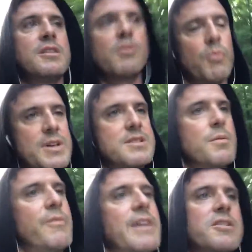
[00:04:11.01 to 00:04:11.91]
The wisdom
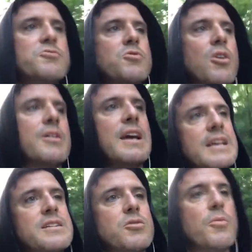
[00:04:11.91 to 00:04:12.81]
of Andrew
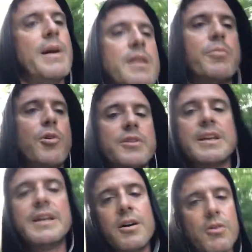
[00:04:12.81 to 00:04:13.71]
Carnegie told by
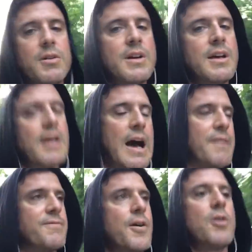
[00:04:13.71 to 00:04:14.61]
Napoleon Hill. I
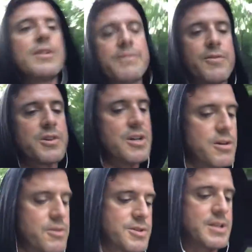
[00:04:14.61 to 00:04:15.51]
followed it for
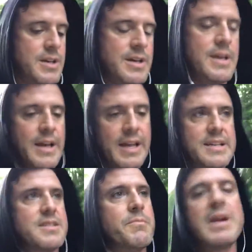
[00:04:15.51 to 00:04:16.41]
years.
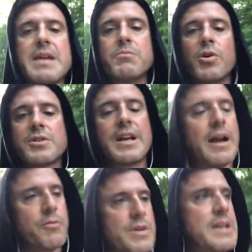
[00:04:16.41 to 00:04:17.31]
It's the main book that
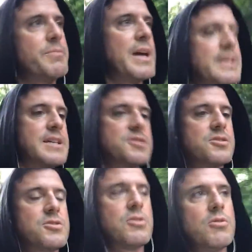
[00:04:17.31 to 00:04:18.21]
I read and pay
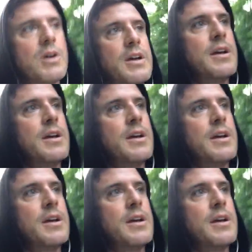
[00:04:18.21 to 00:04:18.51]
attention to.